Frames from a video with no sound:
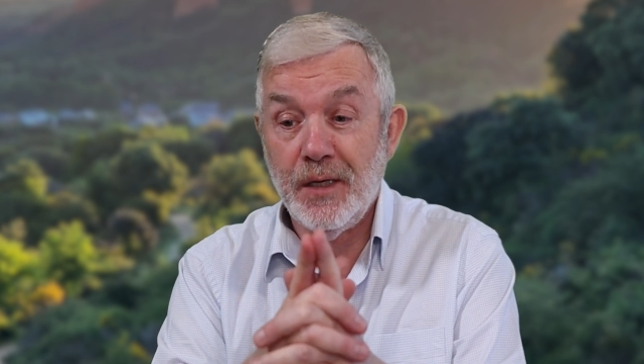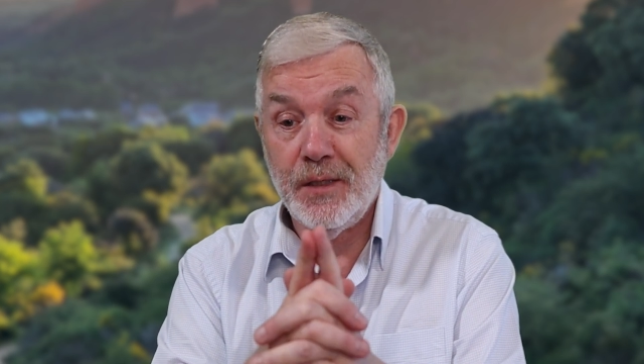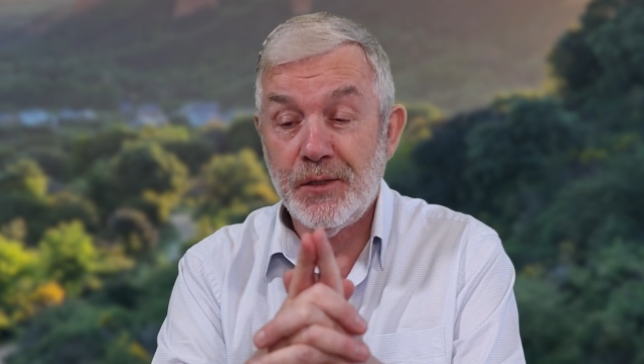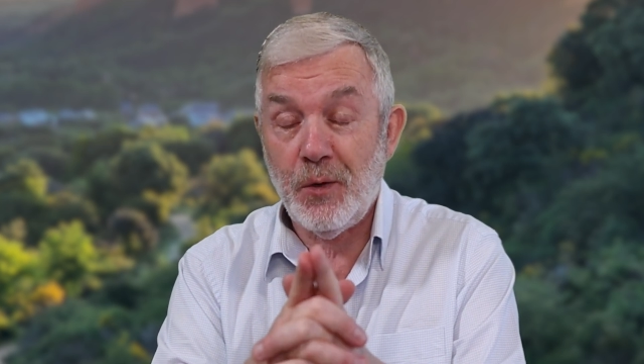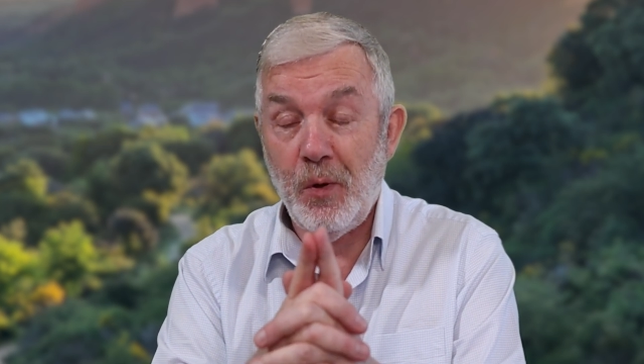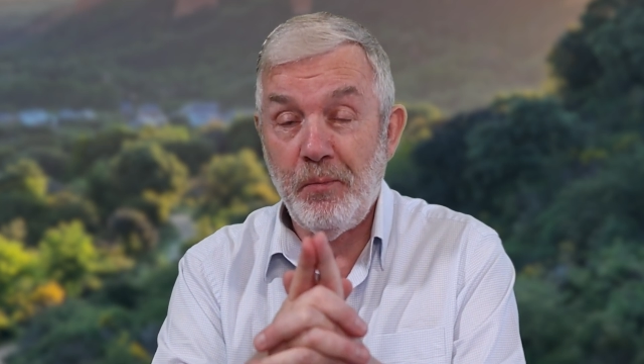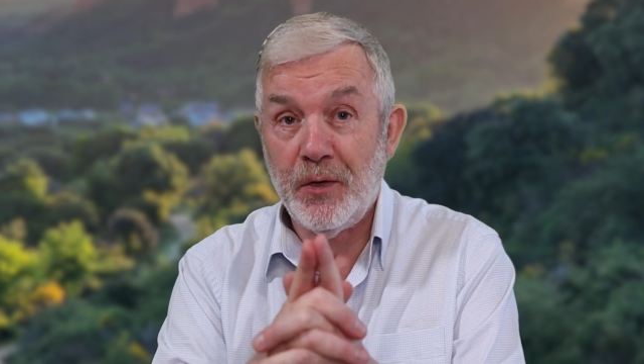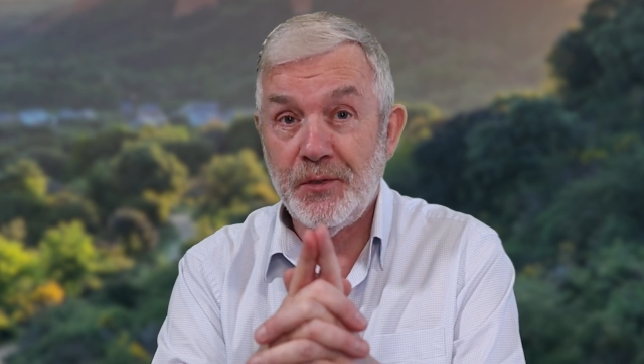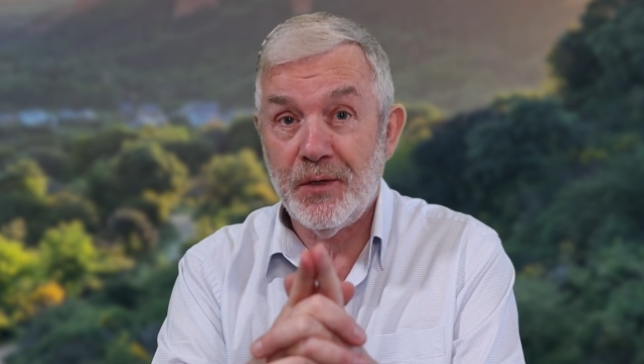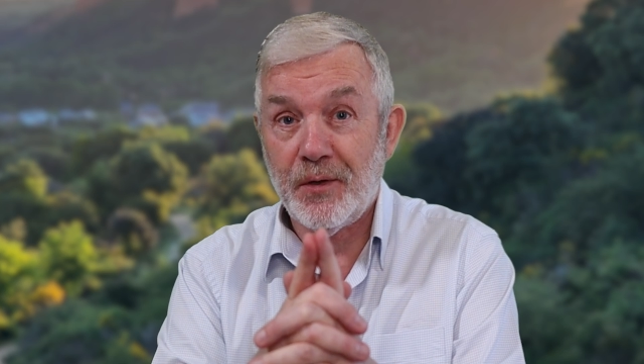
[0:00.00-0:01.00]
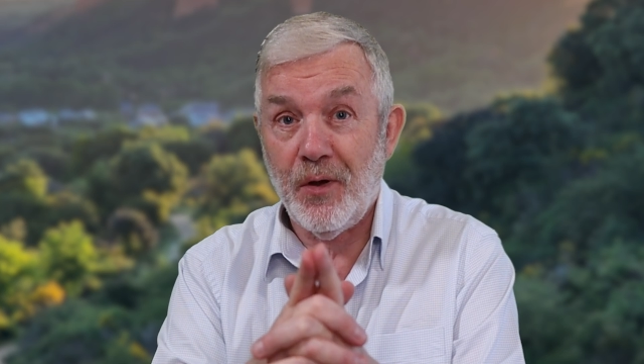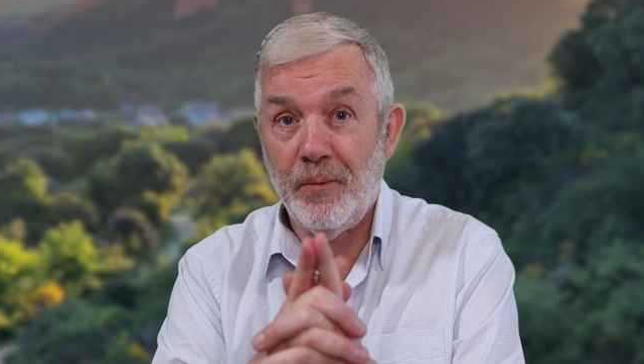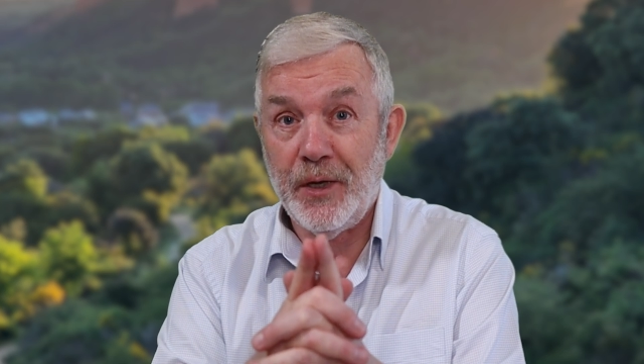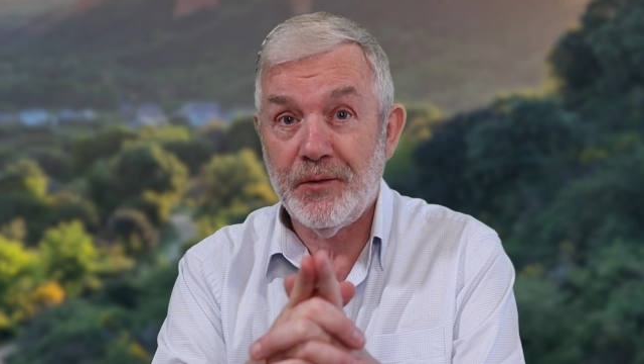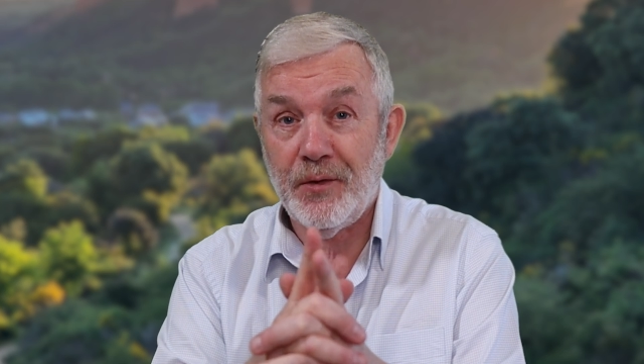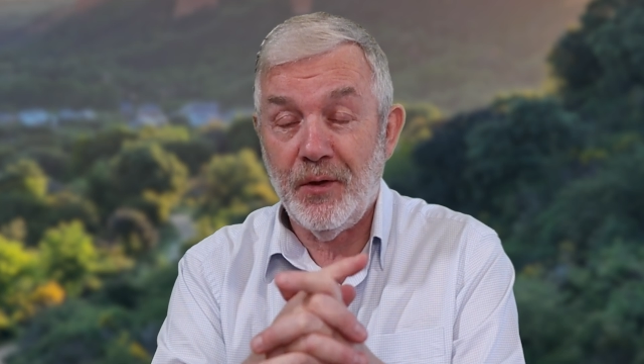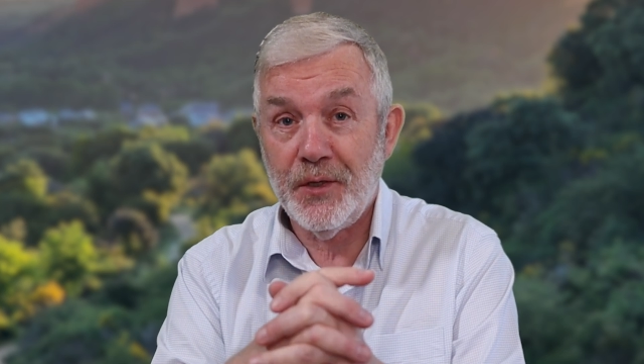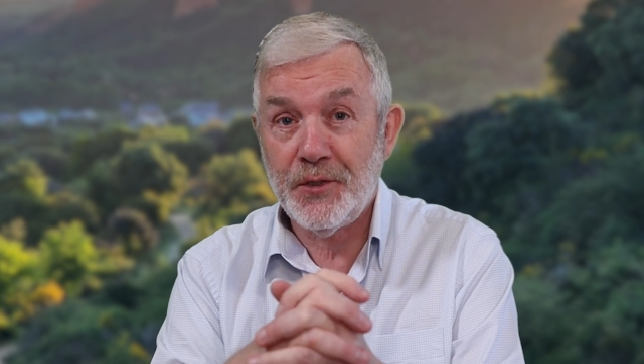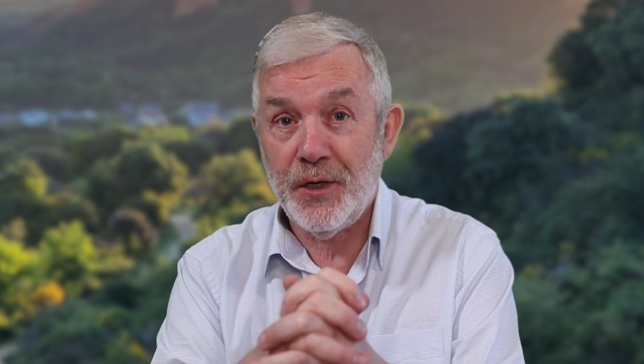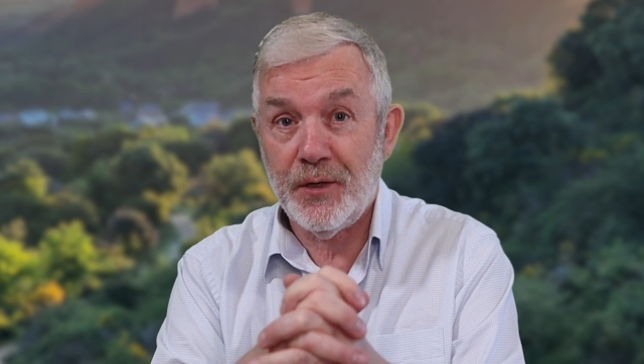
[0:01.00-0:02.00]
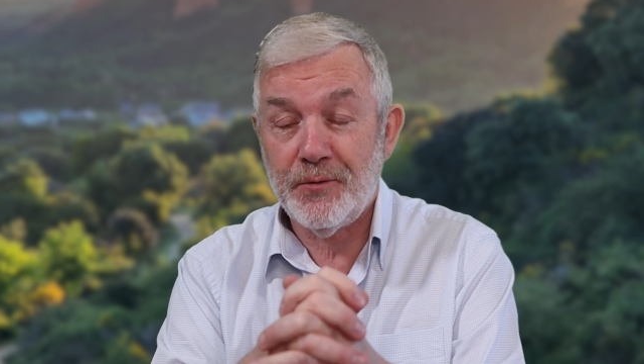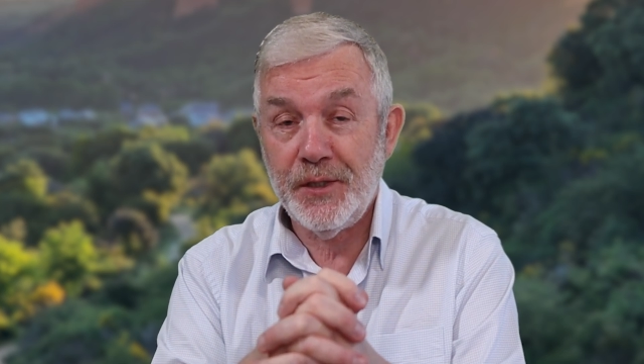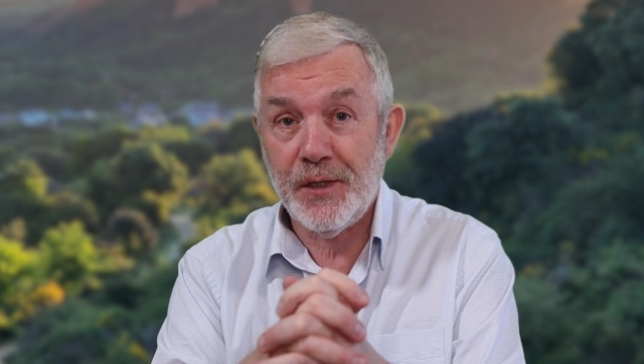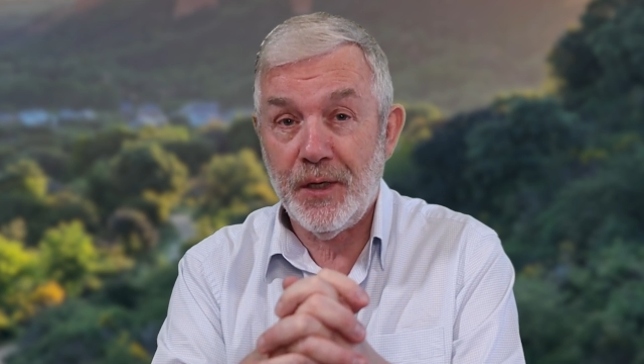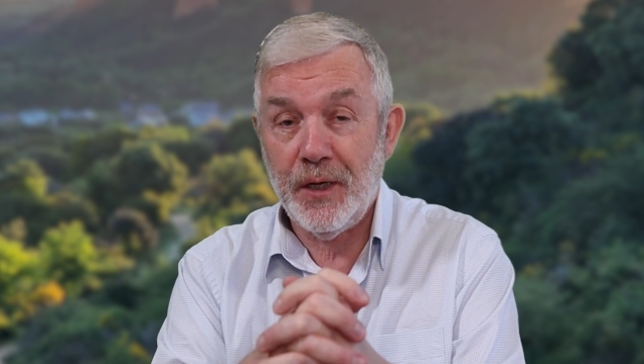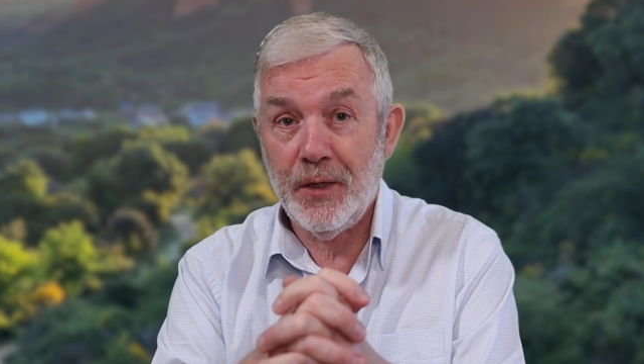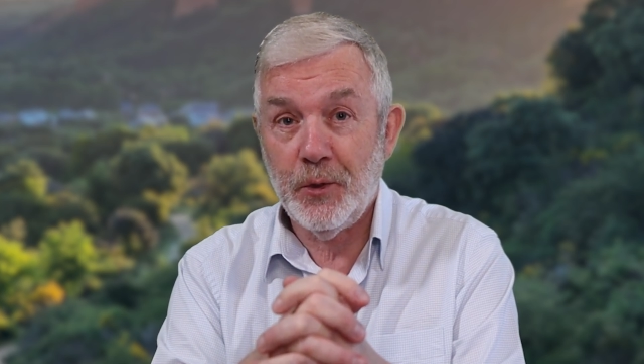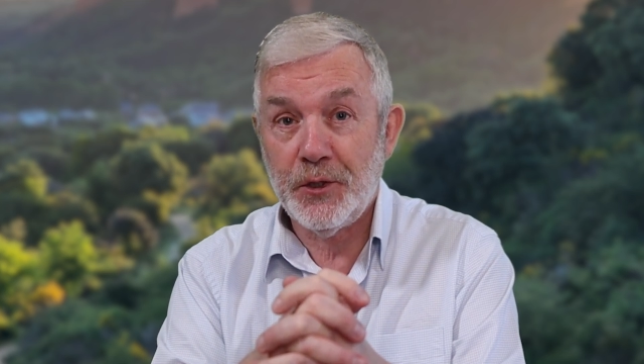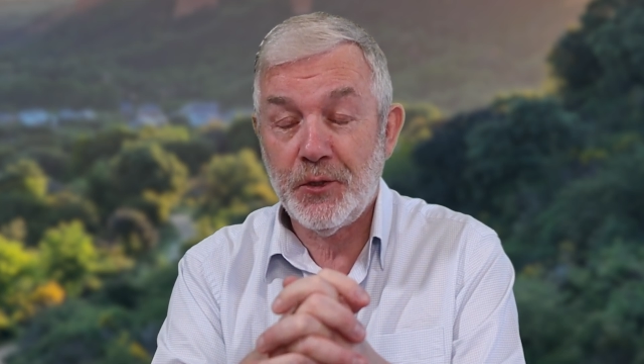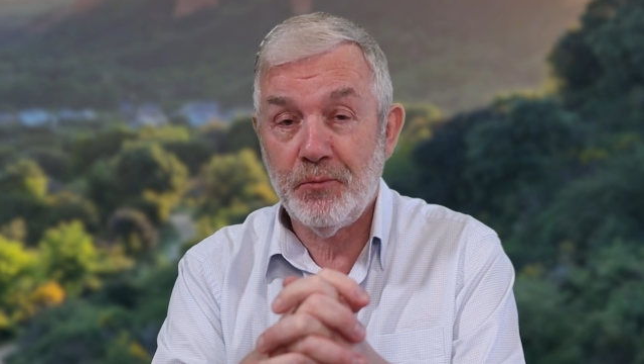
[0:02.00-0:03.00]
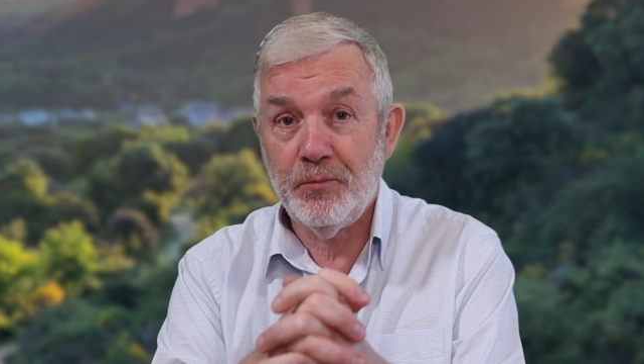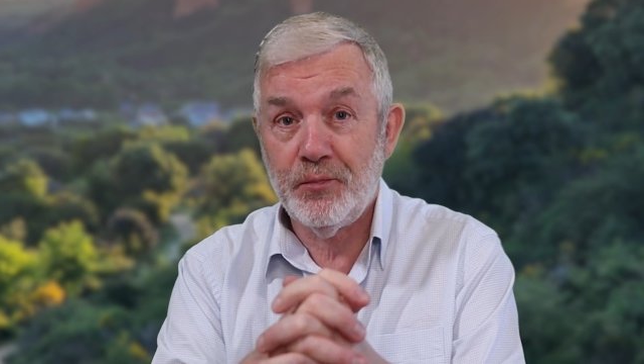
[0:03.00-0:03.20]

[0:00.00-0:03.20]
someone posted a comment on the channel recently which